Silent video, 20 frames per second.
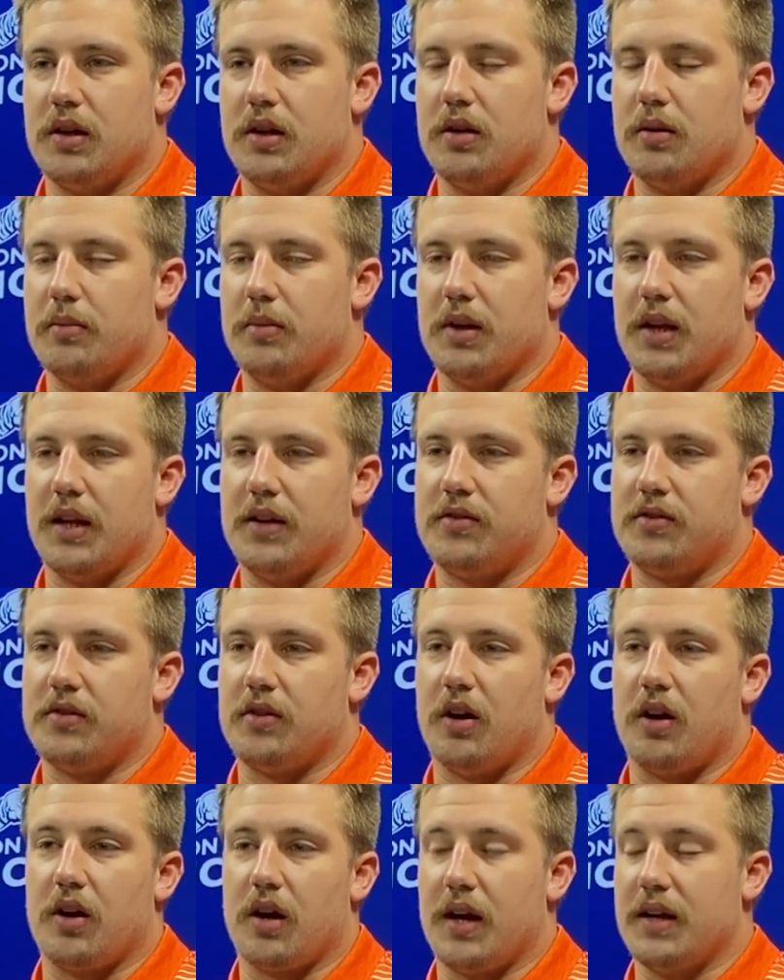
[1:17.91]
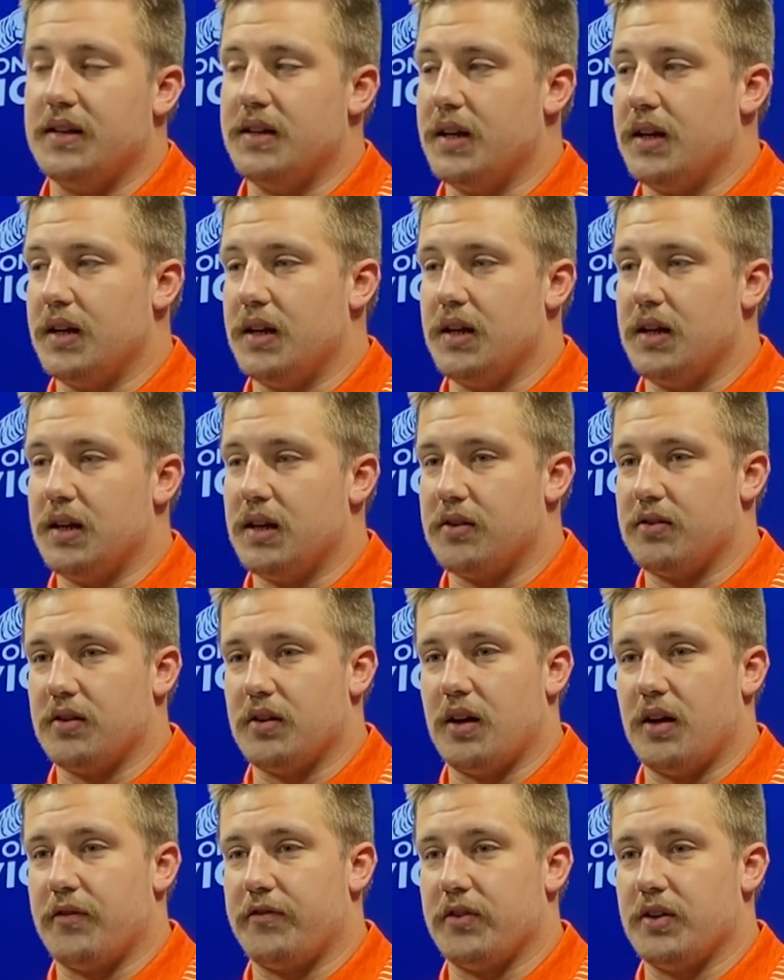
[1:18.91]
And that's our identity as an
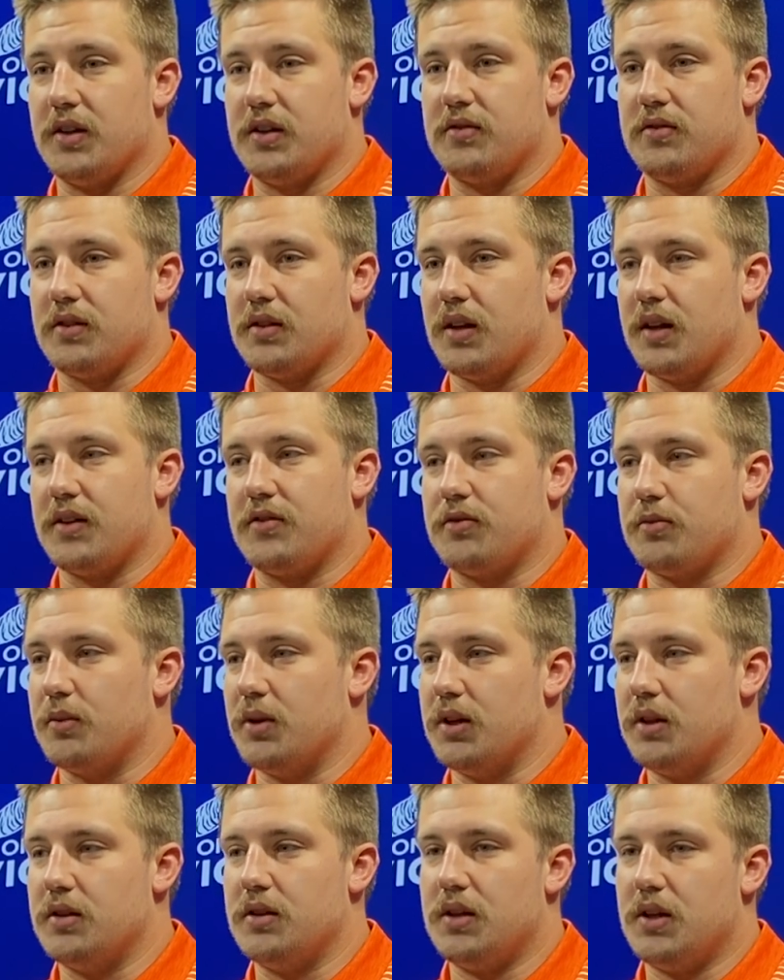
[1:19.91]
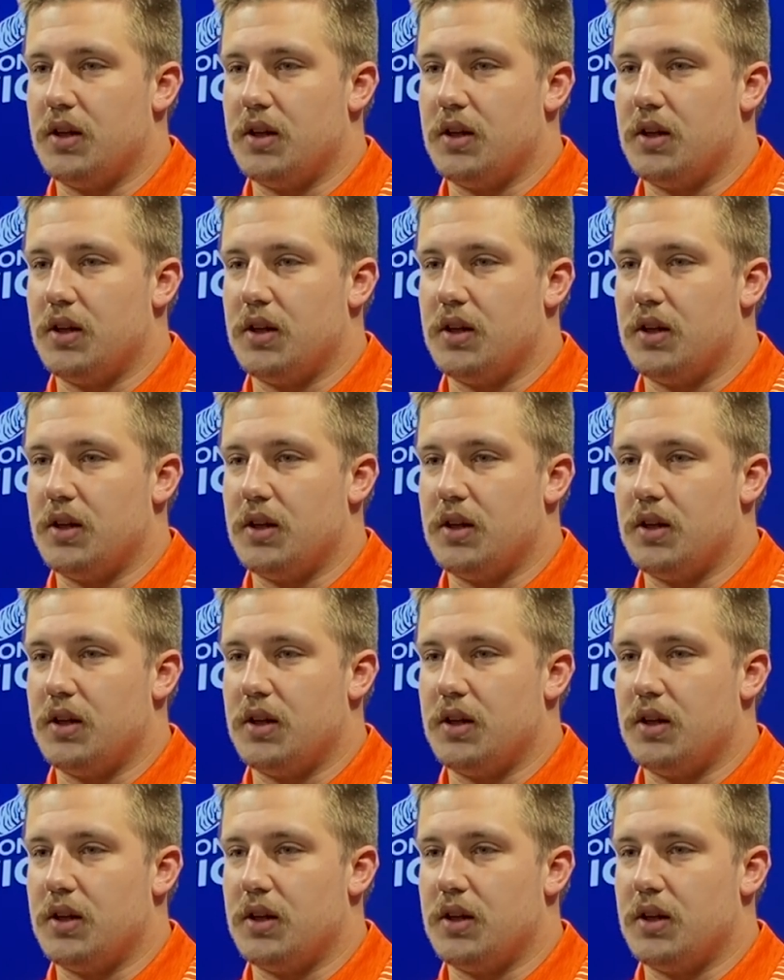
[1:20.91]
offense, and that's what